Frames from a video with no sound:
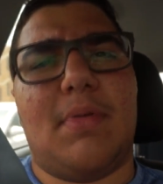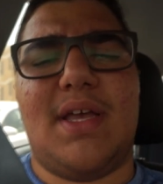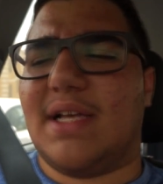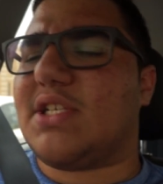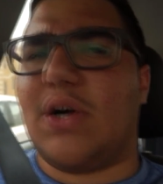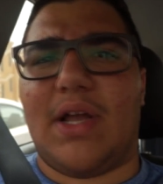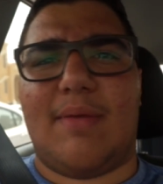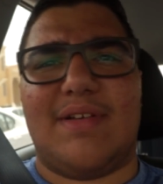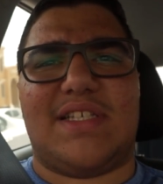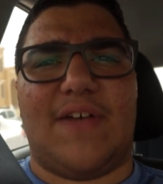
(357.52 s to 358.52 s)
But yeah, so I
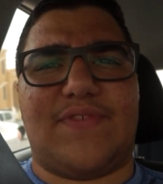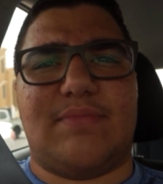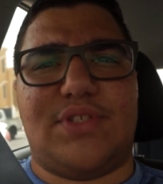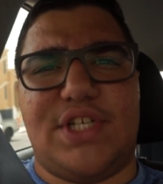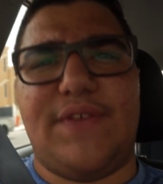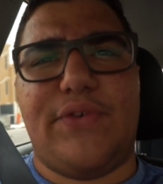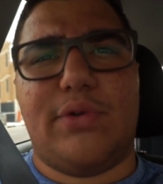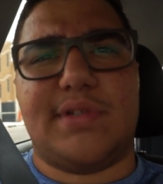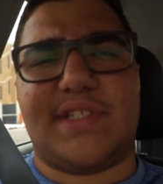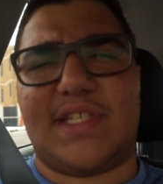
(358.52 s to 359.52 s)
got myself some G
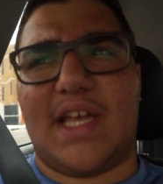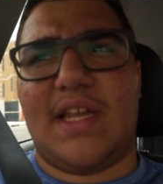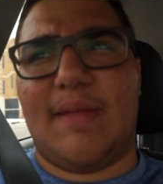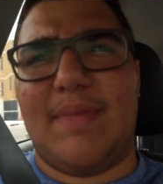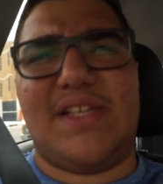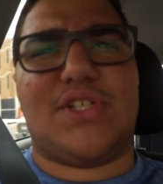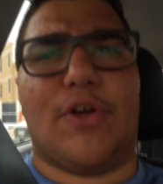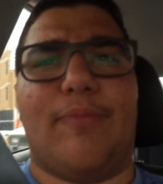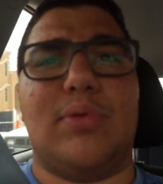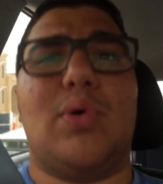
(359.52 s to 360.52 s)
Fuel instead, a mixture
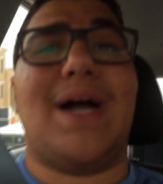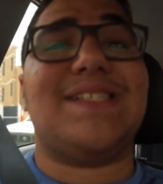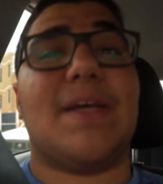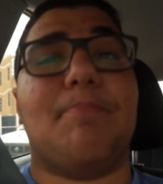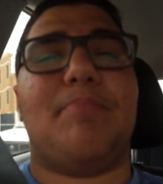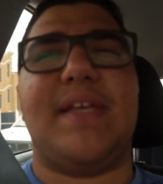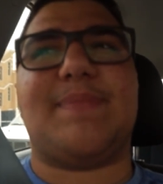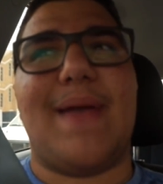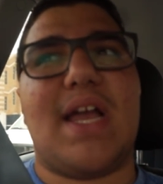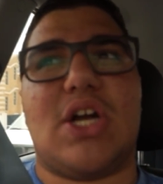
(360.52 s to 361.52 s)
of blue ice and
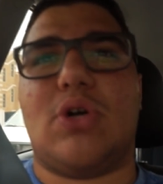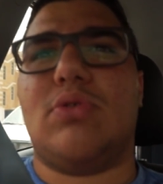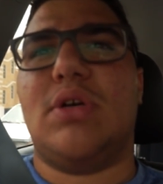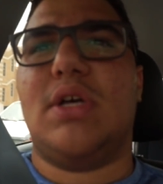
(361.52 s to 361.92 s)
peach mango.